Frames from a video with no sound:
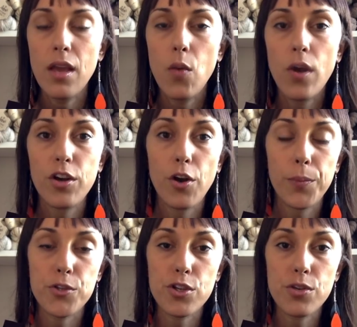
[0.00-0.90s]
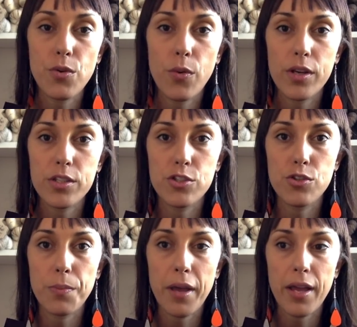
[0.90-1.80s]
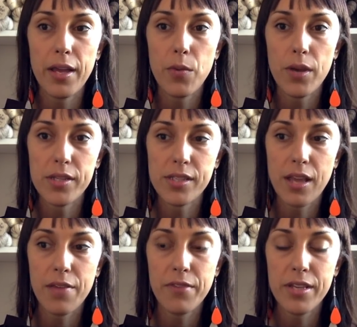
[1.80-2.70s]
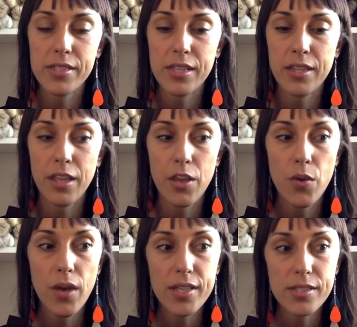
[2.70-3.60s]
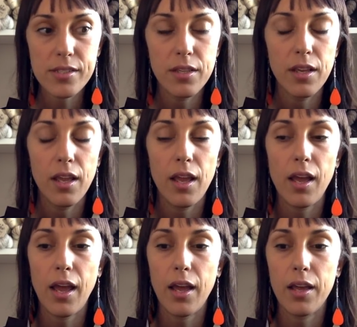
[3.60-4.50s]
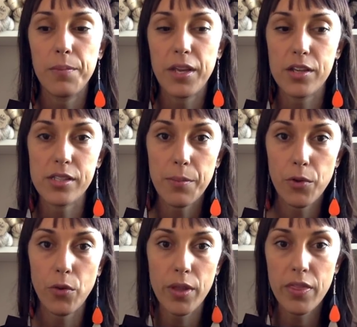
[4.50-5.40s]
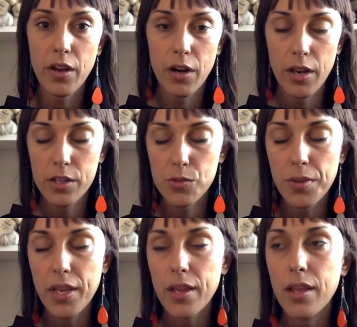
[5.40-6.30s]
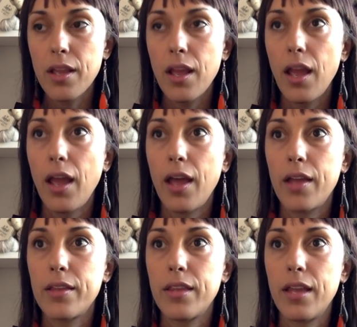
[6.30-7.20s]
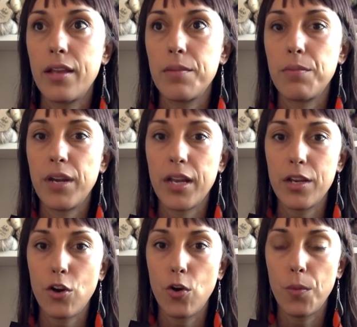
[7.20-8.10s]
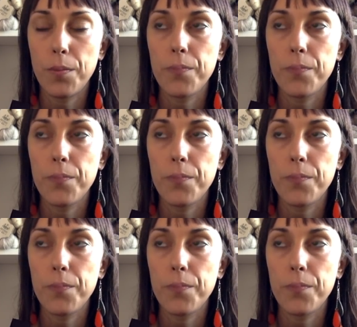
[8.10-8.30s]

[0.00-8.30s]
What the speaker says: One option was to buy wax canvas in the US, because I'm going there next week, and then bring it home.